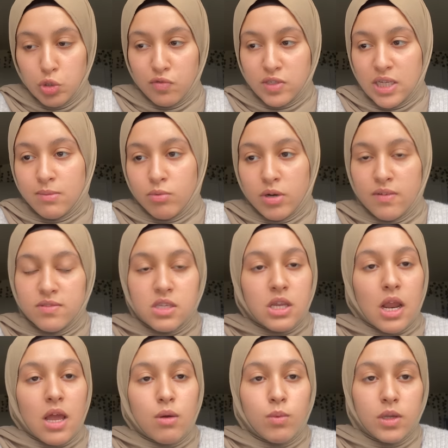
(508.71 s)
So for example, if
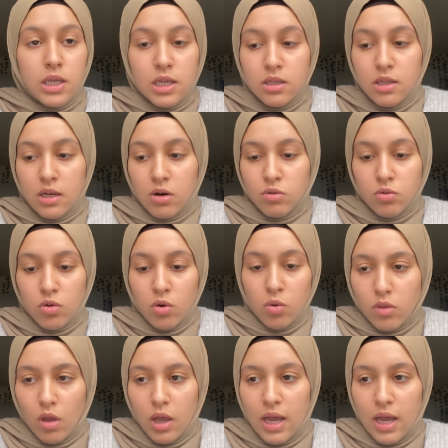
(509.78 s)
today we did, I don't know,